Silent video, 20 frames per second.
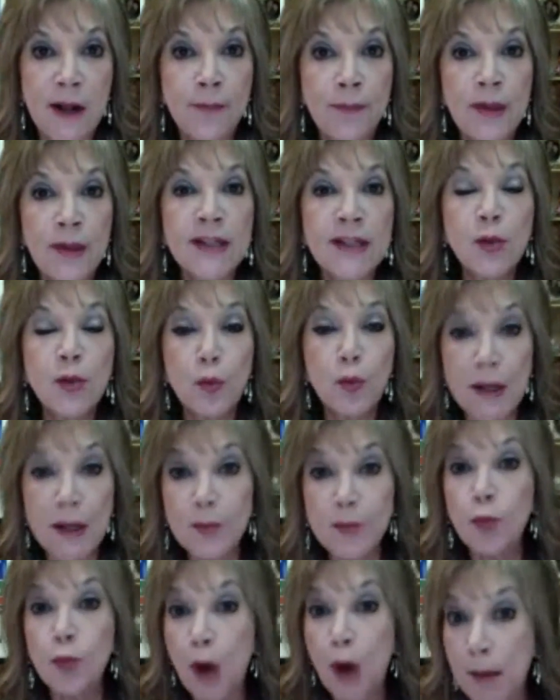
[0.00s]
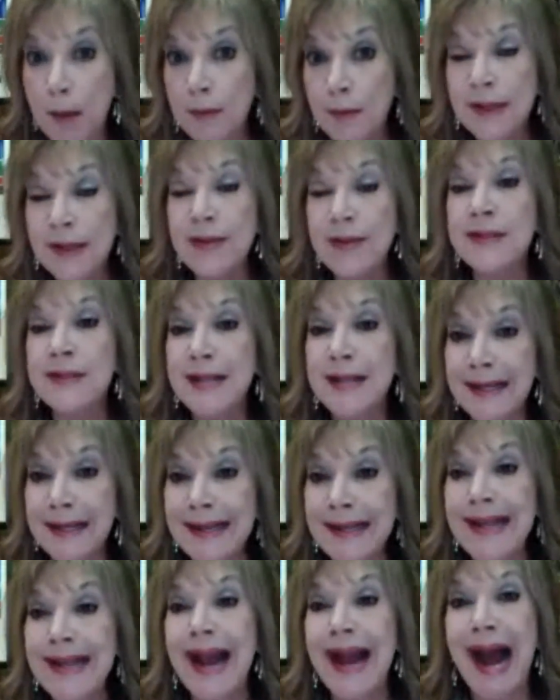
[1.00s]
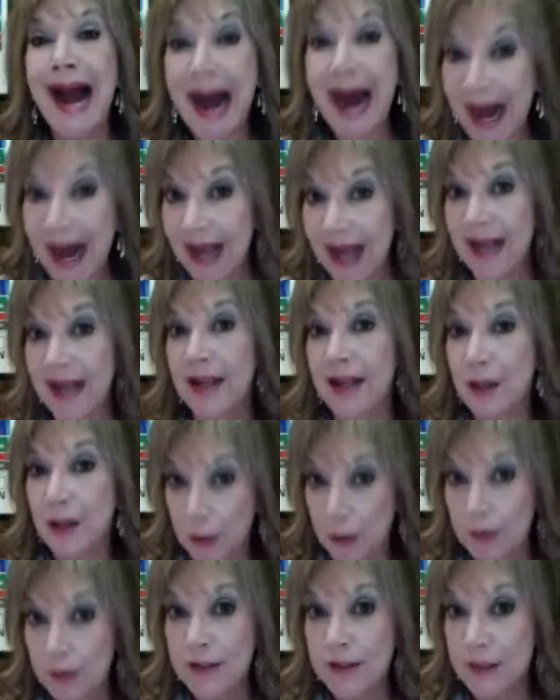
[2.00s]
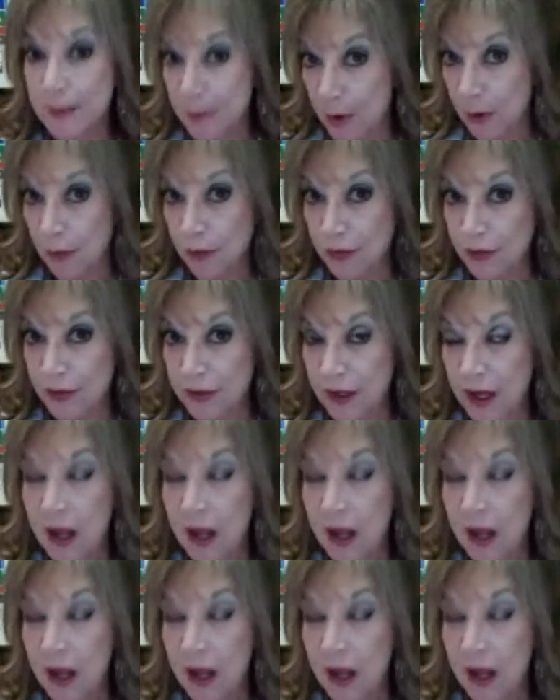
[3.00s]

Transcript: It's, it's probably the technique I use the most